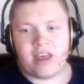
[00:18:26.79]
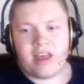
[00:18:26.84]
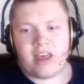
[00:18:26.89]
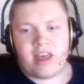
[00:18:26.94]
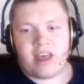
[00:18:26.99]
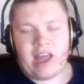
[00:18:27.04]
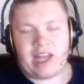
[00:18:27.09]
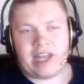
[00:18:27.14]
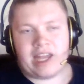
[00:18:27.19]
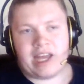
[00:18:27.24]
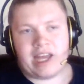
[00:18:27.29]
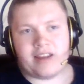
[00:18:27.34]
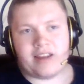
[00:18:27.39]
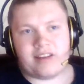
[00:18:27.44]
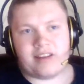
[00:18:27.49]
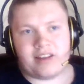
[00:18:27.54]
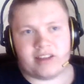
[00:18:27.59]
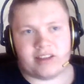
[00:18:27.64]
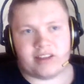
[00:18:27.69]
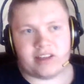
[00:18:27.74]

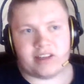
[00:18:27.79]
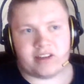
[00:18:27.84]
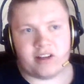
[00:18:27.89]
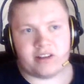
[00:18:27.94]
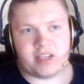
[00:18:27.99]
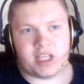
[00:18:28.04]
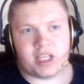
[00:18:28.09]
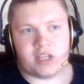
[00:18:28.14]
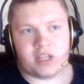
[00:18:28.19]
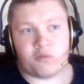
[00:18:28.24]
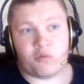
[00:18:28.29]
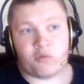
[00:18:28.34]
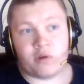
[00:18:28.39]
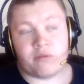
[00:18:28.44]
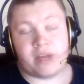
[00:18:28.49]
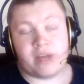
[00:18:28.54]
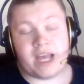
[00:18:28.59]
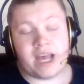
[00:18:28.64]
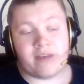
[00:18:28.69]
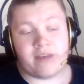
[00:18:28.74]
editing the content, where we
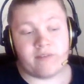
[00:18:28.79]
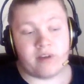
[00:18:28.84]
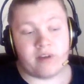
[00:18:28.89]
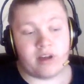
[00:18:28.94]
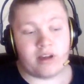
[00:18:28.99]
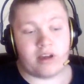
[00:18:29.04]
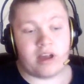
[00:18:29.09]
have a